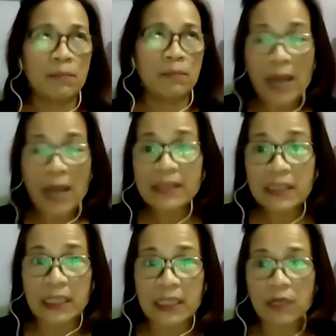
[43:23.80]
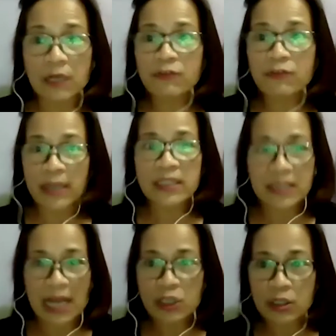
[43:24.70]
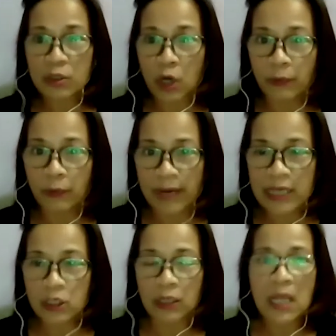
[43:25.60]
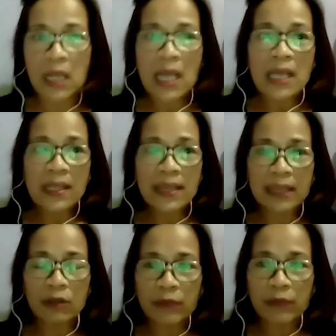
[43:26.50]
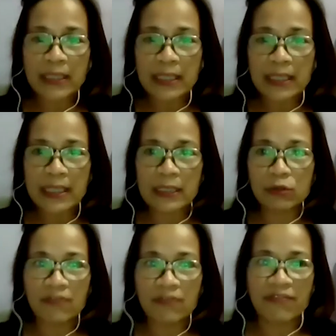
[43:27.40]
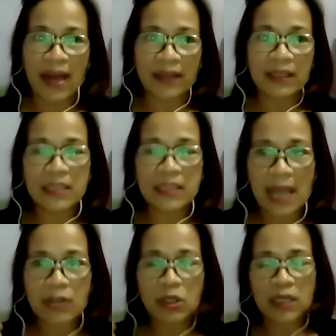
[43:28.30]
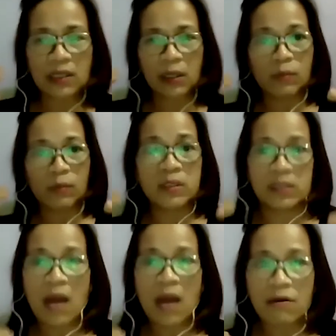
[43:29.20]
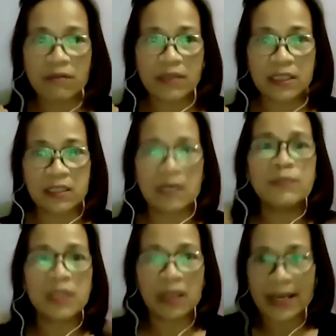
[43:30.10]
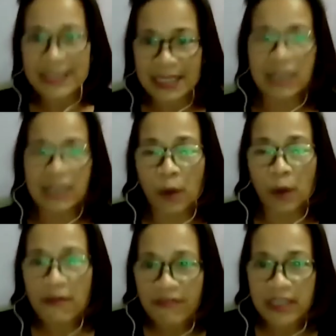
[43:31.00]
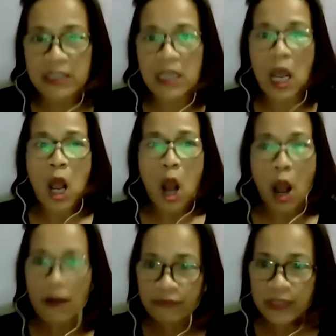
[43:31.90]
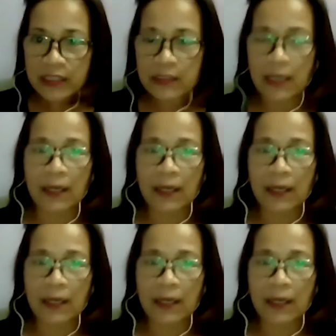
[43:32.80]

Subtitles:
practices of transnational corporations that already lead to the fact that it's actually the global south that's subsidizing the profits of this